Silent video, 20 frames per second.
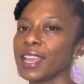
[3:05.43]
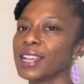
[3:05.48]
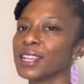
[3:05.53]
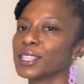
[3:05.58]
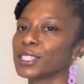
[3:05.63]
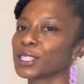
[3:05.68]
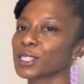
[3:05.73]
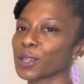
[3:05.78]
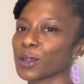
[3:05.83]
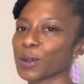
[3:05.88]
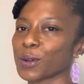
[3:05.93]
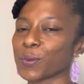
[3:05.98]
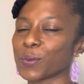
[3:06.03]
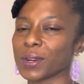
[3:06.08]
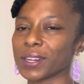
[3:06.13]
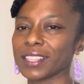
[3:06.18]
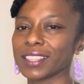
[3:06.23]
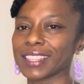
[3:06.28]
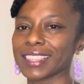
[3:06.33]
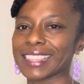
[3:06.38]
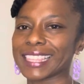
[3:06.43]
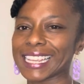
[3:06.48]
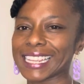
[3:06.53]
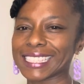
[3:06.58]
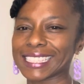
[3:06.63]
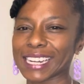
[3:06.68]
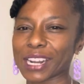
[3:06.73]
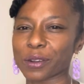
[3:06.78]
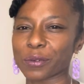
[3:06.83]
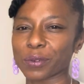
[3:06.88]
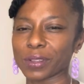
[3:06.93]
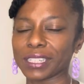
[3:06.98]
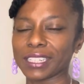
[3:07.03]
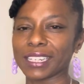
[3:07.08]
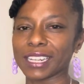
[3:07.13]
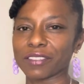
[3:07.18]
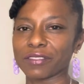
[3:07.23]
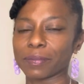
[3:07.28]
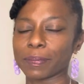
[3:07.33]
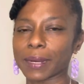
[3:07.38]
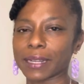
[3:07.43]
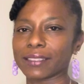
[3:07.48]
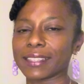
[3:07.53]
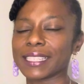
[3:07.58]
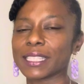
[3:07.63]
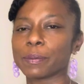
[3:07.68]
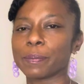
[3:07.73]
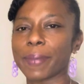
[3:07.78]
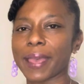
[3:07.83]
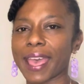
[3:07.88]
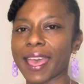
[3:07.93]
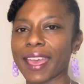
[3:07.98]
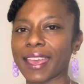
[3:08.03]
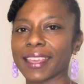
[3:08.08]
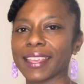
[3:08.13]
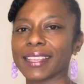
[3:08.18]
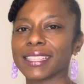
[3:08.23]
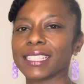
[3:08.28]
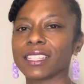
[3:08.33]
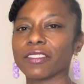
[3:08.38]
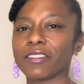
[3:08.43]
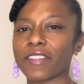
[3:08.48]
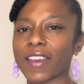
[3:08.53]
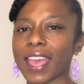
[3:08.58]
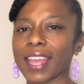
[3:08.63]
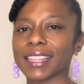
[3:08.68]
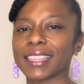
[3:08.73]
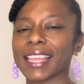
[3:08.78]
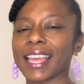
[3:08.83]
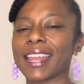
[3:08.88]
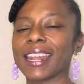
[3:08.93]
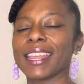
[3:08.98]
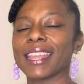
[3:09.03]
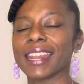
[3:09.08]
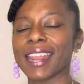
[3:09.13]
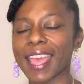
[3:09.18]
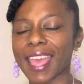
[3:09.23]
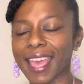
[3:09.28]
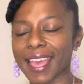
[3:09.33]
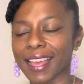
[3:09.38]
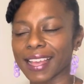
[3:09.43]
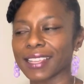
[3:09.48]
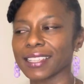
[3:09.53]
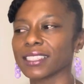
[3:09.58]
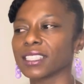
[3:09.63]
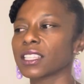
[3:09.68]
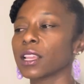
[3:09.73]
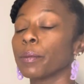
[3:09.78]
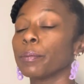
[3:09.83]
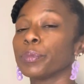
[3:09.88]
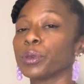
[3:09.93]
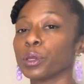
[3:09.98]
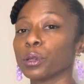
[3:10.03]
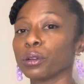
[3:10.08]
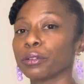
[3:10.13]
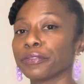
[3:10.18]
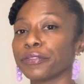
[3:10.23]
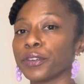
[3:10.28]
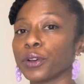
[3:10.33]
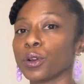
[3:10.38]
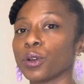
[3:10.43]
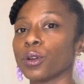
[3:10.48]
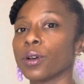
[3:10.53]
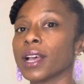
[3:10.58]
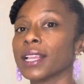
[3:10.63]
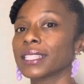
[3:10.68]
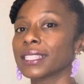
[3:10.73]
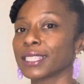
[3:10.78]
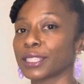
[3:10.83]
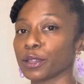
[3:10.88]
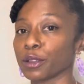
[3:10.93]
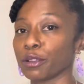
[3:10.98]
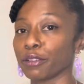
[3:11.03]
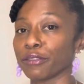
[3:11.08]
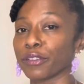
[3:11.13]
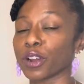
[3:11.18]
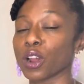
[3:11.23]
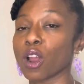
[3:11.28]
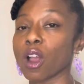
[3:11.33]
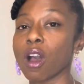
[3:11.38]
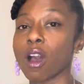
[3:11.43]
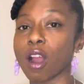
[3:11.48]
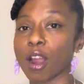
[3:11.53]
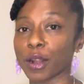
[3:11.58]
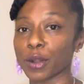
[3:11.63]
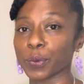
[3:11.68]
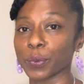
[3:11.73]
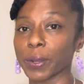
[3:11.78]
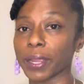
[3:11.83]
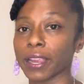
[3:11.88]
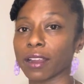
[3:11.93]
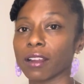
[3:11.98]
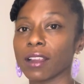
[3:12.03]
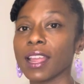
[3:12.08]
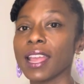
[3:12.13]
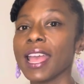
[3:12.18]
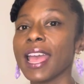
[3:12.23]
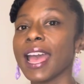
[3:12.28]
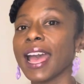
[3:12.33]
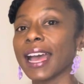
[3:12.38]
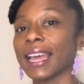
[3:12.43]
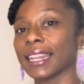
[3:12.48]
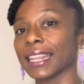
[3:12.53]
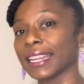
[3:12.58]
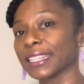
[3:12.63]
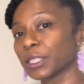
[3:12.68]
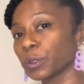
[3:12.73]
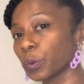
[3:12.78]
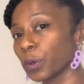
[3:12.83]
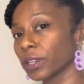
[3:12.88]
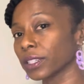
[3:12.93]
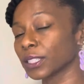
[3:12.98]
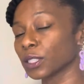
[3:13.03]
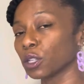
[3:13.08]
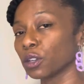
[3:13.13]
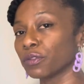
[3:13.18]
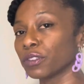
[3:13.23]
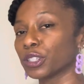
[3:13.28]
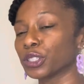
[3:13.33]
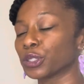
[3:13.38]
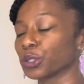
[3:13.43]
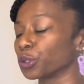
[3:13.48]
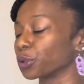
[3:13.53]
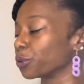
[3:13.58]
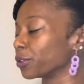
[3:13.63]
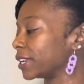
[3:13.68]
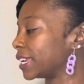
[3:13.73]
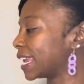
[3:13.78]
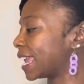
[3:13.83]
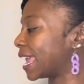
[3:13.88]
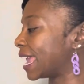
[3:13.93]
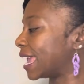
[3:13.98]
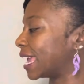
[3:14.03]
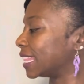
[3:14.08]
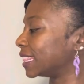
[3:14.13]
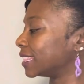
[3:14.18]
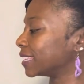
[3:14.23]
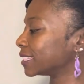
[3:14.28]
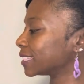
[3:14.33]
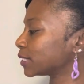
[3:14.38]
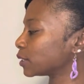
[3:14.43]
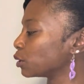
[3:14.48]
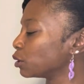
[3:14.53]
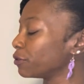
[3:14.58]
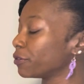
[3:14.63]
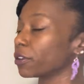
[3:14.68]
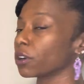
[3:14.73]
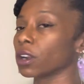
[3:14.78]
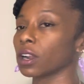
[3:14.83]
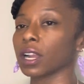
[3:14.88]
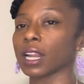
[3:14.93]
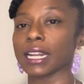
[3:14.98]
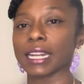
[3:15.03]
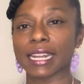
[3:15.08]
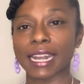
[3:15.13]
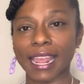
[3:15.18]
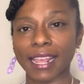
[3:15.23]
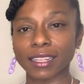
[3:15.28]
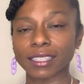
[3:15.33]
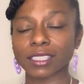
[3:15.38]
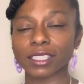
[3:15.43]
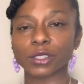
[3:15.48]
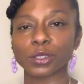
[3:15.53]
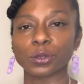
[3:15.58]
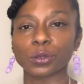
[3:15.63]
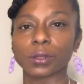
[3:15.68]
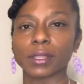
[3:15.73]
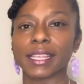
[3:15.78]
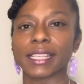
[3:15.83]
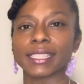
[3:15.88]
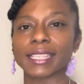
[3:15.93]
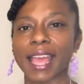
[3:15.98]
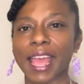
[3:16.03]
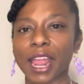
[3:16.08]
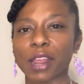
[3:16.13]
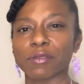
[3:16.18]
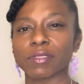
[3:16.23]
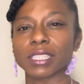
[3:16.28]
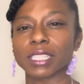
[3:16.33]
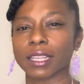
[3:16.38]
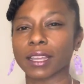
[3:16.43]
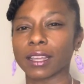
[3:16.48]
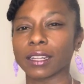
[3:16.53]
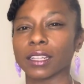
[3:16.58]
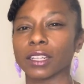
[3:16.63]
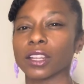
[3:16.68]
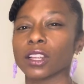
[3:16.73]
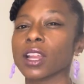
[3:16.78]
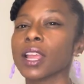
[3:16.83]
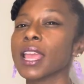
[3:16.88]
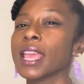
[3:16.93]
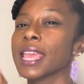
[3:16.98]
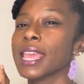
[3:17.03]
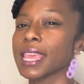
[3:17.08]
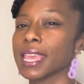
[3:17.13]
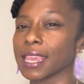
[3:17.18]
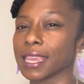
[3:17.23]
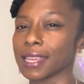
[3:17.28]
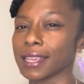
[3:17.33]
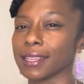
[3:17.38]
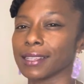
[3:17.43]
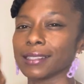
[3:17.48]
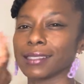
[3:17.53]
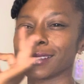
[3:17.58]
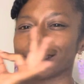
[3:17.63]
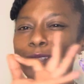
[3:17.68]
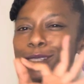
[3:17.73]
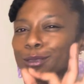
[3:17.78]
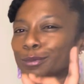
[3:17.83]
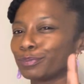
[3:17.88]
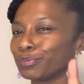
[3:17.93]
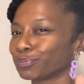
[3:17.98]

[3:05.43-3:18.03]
So one of the things that I really love about this bag is the fact that it has beautiful silver hardware. I like to wear silver jewelry and the silver next to this iris color is